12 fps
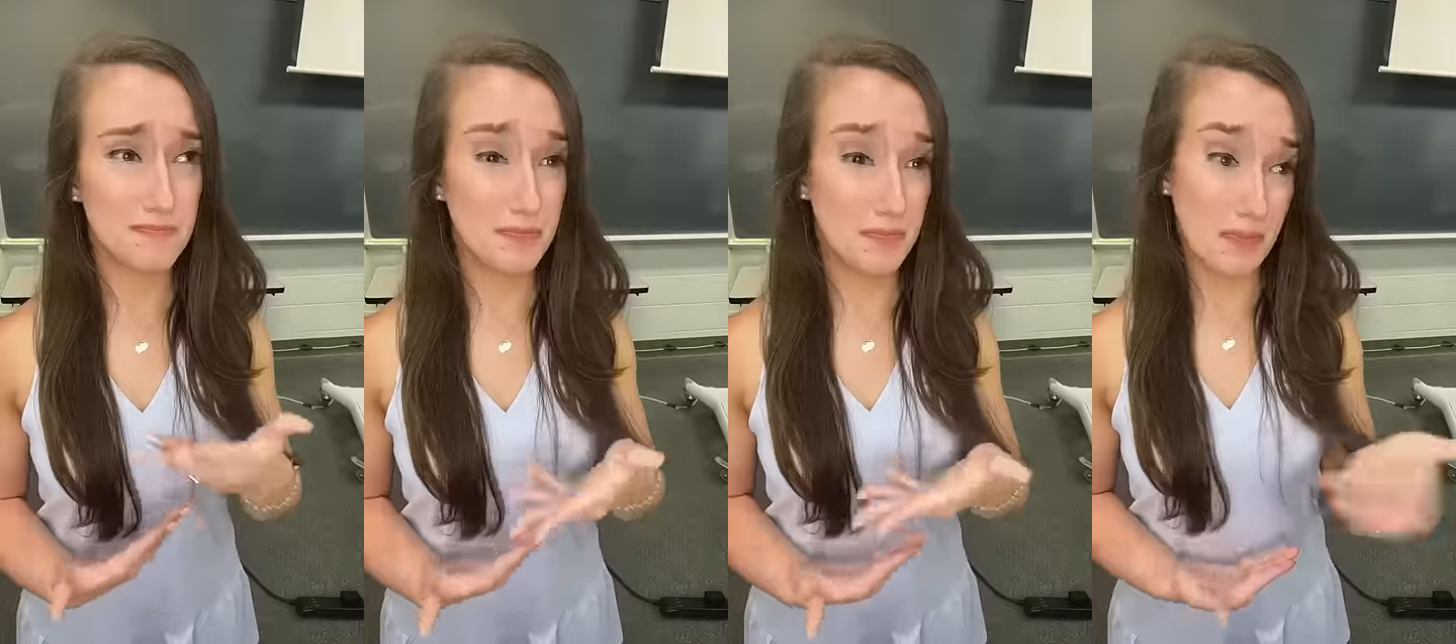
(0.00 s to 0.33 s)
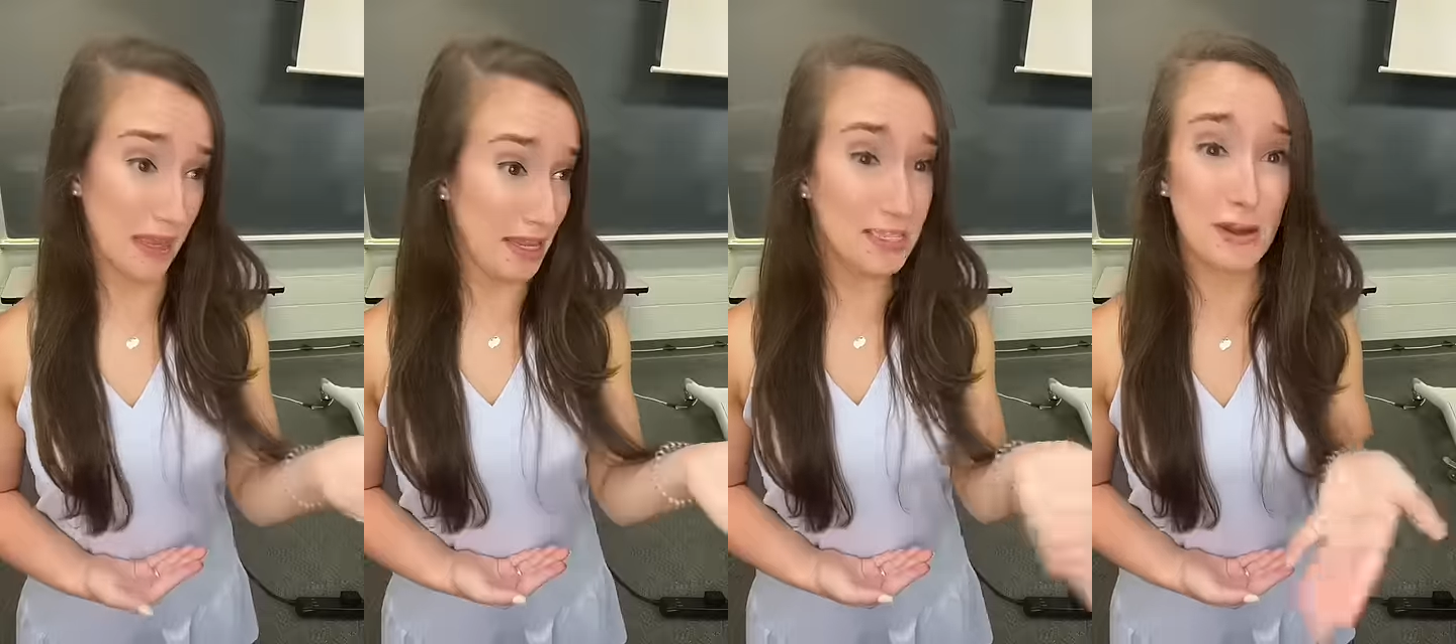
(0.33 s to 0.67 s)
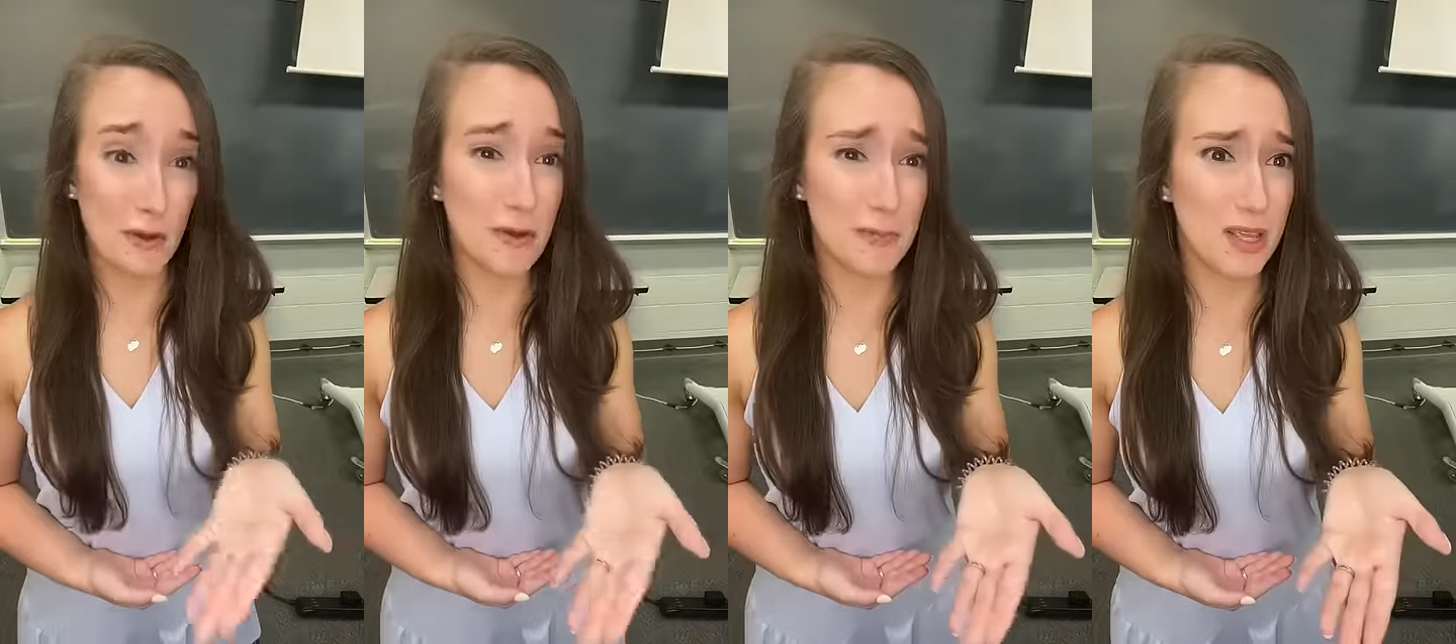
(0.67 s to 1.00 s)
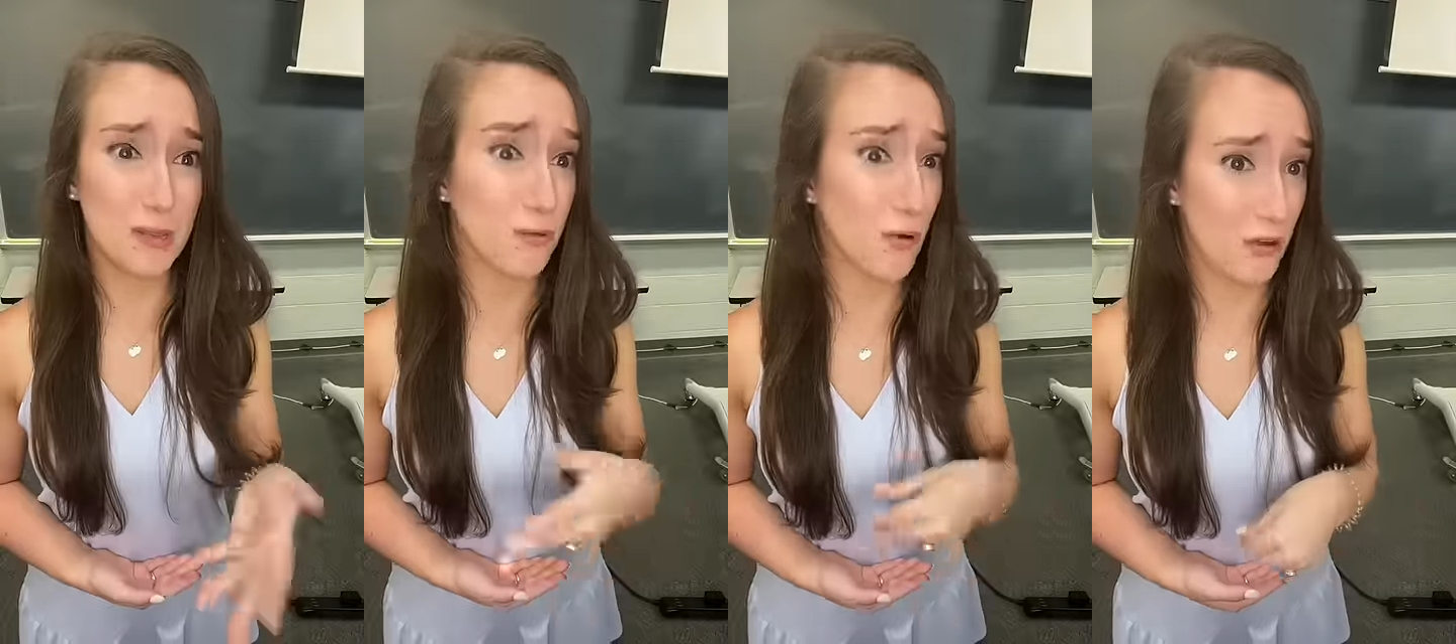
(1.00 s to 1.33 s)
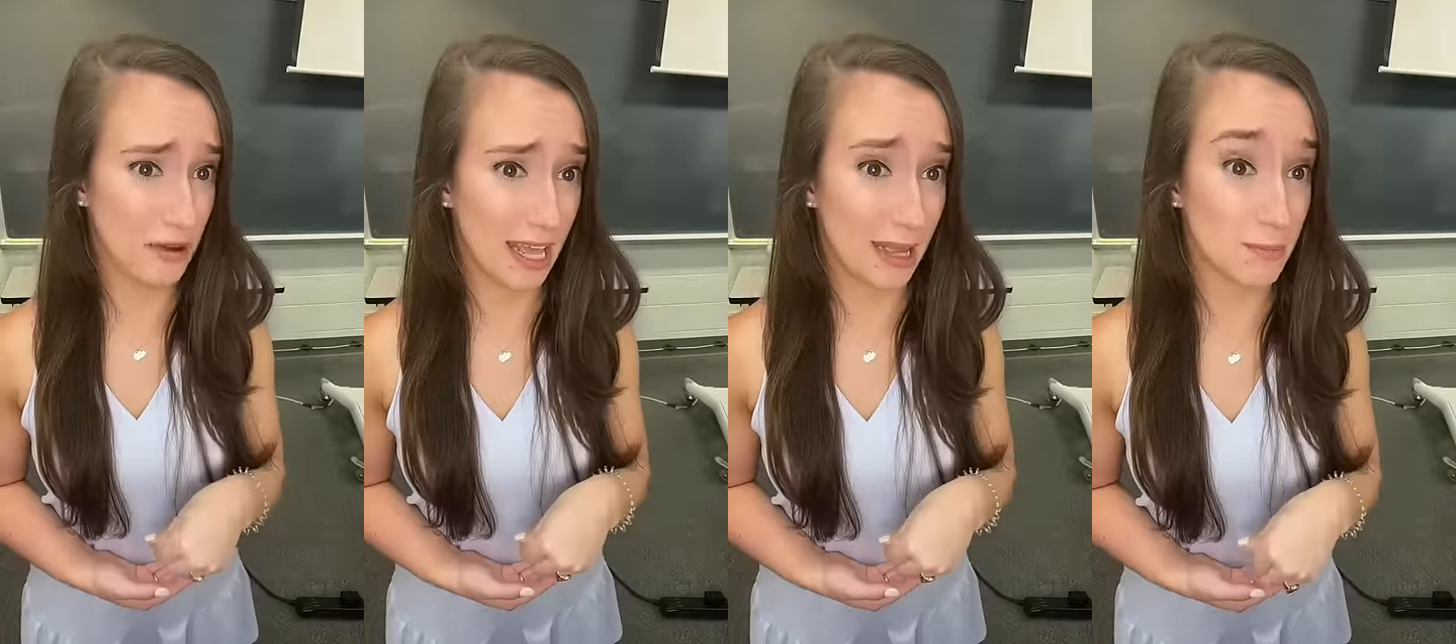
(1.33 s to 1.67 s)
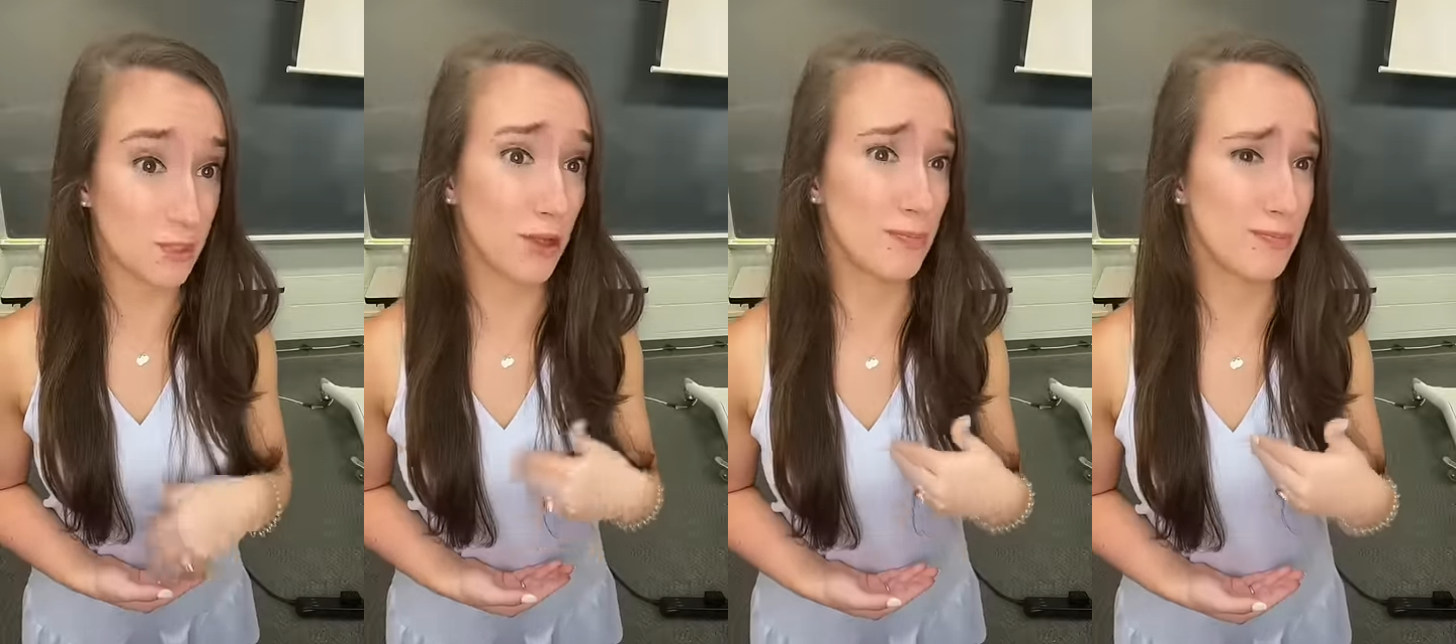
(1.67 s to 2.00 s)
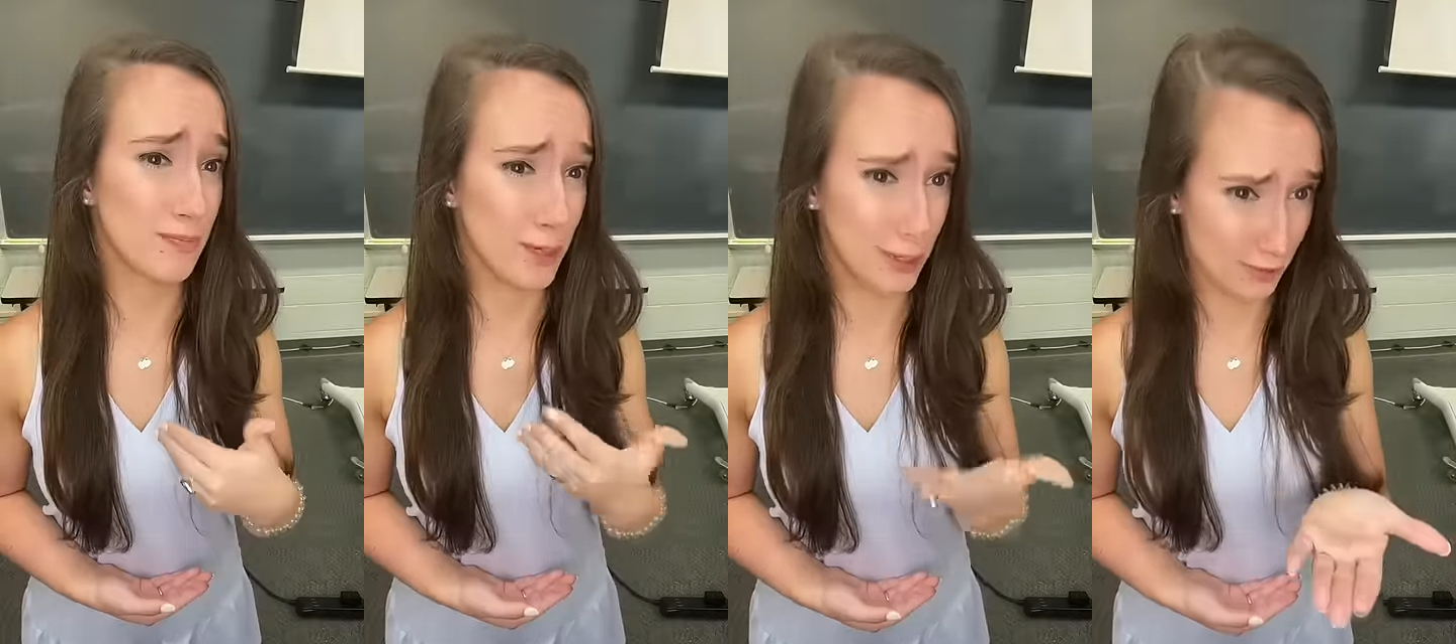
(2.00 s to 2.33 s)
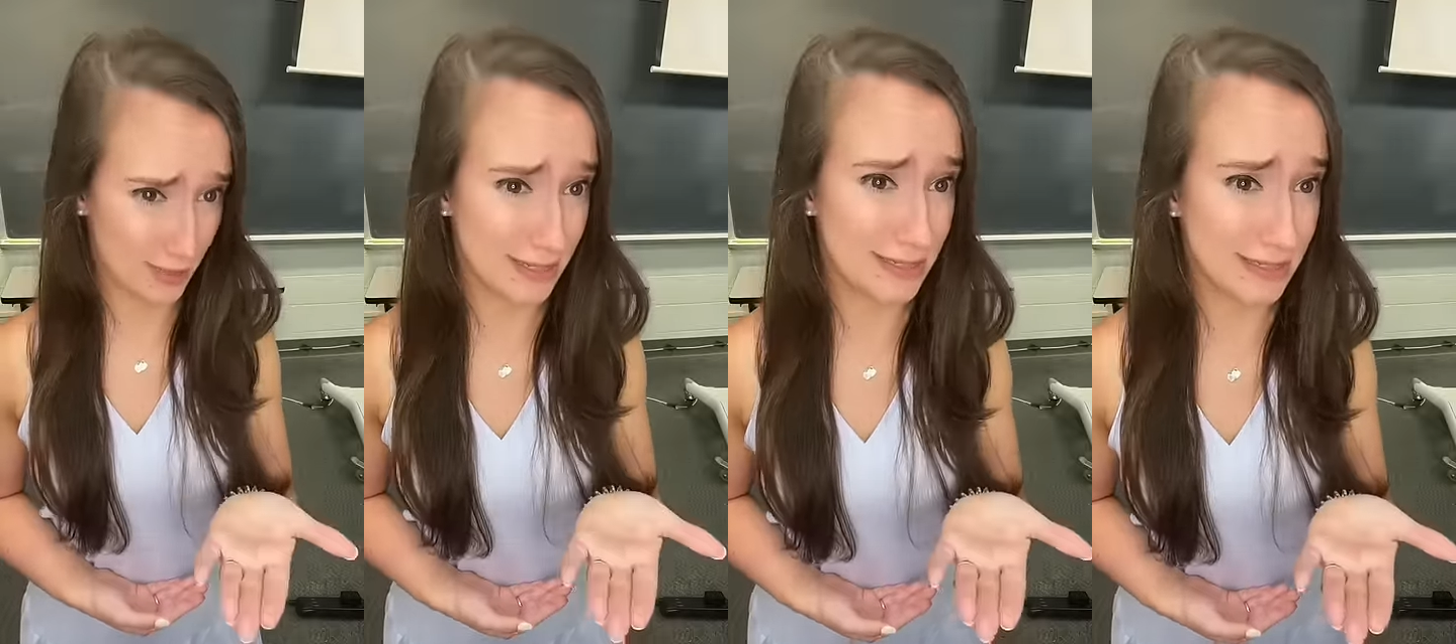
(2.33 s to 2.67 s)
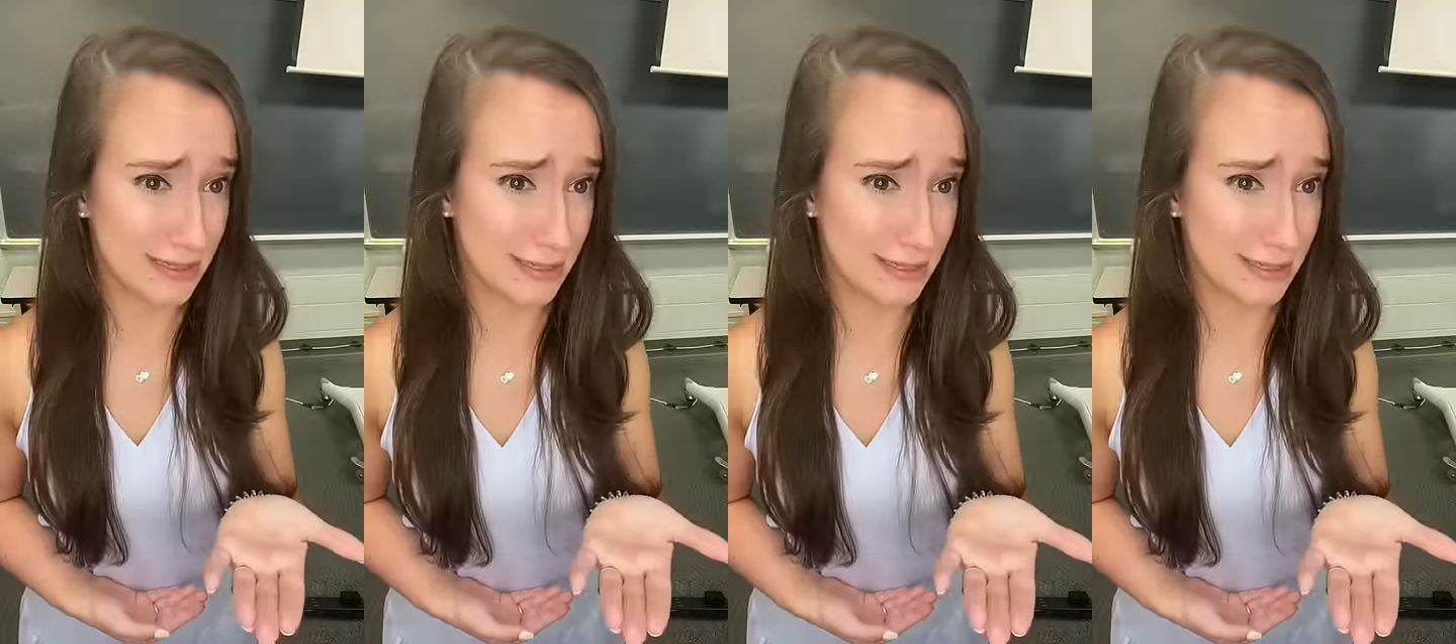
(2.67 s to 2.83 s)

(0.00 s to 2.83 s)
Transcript: They told me the wrong names on purpose.